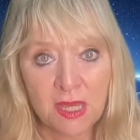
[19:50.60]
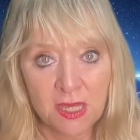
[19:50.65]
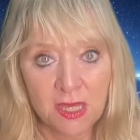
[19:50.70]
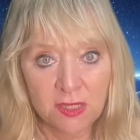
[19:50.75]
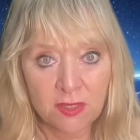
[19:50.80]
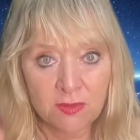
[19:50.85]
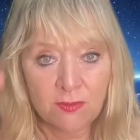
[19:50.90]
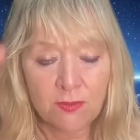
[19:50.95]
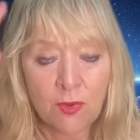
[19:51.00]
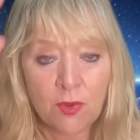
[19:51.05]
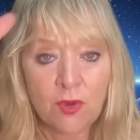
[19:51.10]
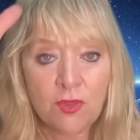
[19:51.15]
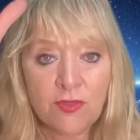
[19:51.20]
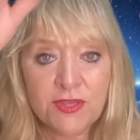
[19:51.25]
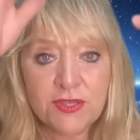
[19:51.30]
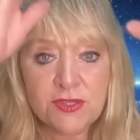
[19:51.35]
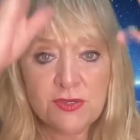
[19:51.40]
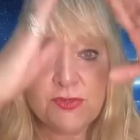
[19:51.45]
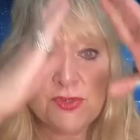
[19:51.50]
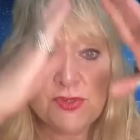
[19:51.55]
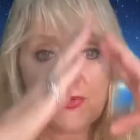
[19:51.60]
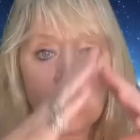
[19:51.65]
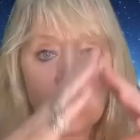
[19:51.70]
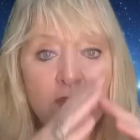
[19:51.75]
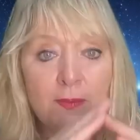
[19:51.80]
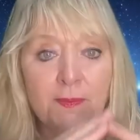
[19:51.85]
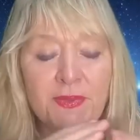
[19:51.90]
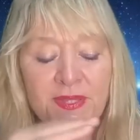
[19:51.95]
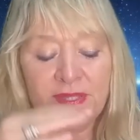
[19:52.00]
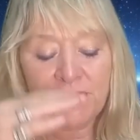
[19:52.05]
And the more that you
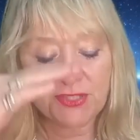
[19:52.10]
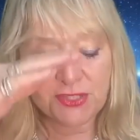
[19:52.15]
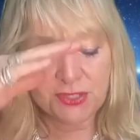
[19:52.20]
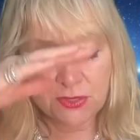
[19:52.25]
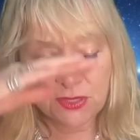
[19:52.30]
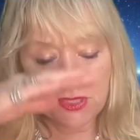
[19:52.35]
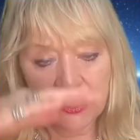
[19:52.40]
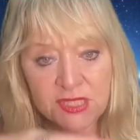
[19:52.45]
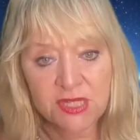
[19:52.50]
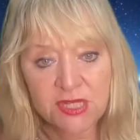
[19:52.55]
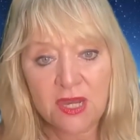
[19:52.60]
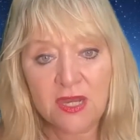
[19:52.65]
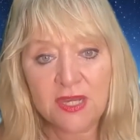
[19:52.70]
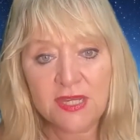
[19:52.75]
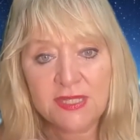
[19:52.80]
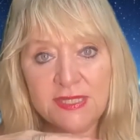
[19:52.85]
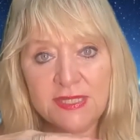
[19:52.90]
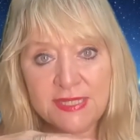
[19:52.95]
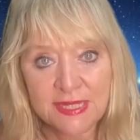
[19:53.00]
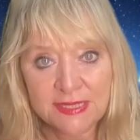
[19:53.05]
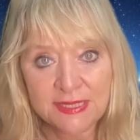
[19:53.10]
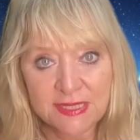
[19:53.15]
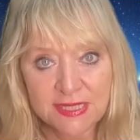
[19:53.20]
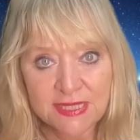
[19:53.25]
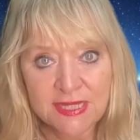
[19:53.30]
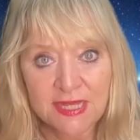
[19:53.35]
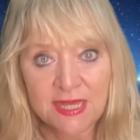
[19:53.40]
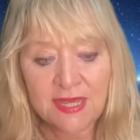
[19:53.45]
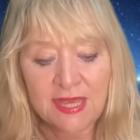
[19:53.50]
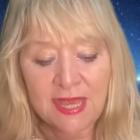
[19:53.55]
drop into the darker,
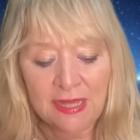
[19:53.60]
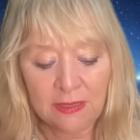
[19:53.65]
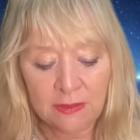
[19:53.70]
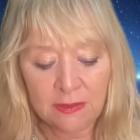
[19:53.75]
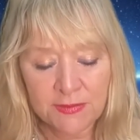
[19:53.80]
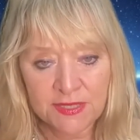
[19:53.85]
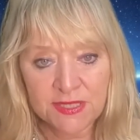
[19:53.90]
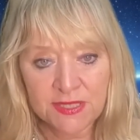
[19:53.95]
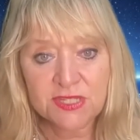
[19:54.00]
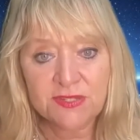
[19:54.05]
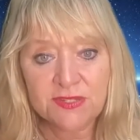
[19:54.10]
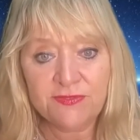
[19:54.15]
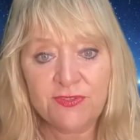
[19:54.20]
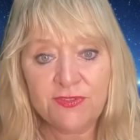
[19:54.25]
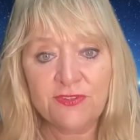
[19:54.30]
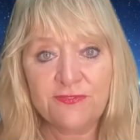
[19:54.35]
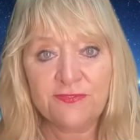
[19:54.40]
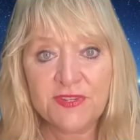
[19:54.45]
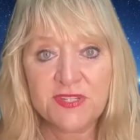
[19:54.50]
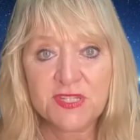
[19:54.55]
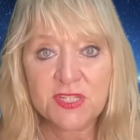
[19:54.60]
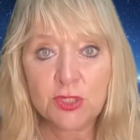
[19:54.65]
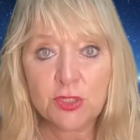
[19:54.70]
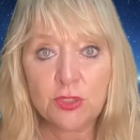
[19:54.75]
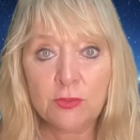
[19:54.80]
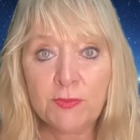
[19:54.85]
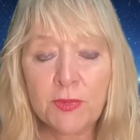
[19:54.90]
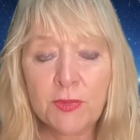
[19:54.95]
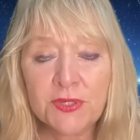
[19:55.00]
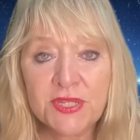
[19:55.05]
denser elements of your
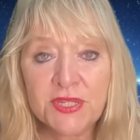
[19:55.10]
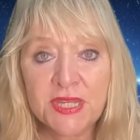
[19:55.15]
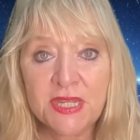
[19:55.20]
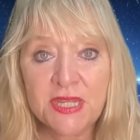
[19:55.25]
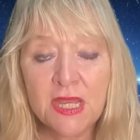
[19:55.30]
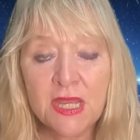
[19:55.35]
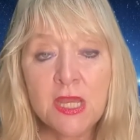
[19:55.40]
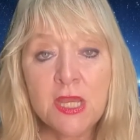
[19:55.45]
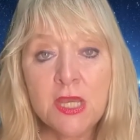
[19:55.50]
physical body,